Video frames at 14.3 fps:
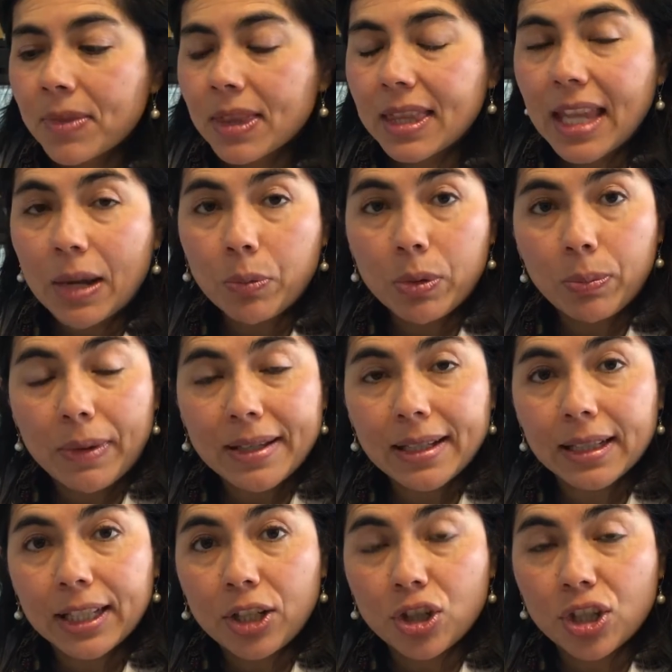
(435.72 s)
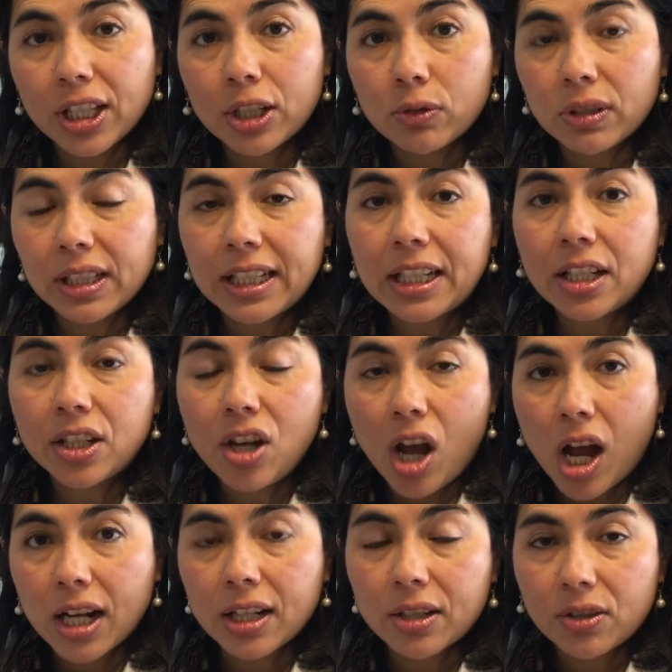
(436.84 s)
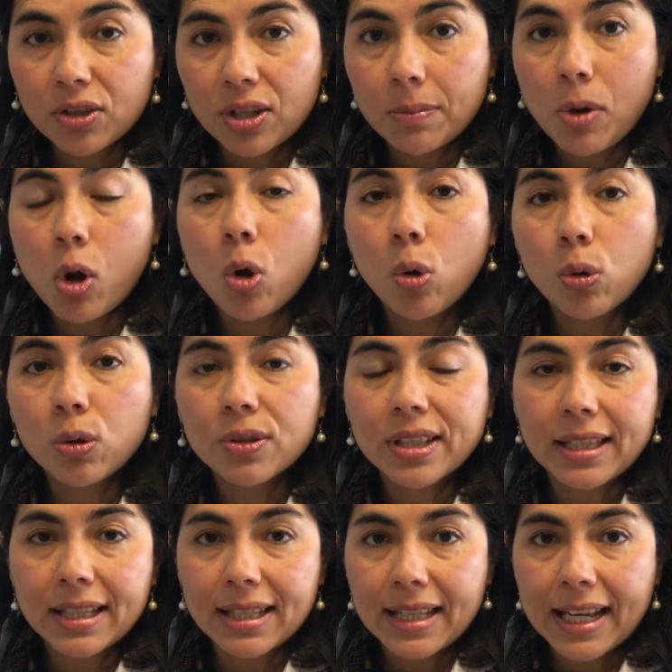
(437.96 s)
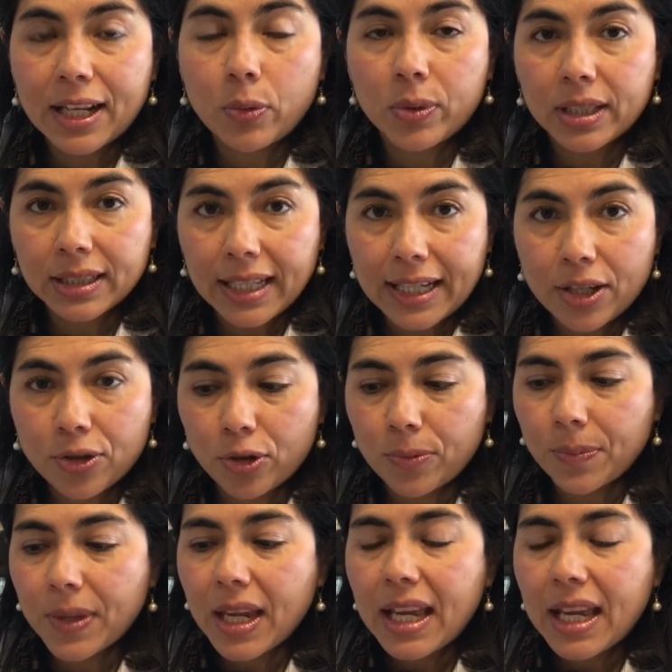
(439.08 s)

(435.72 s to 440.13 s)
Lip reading: Then we basically just literally knock some holes in the sink with the laser.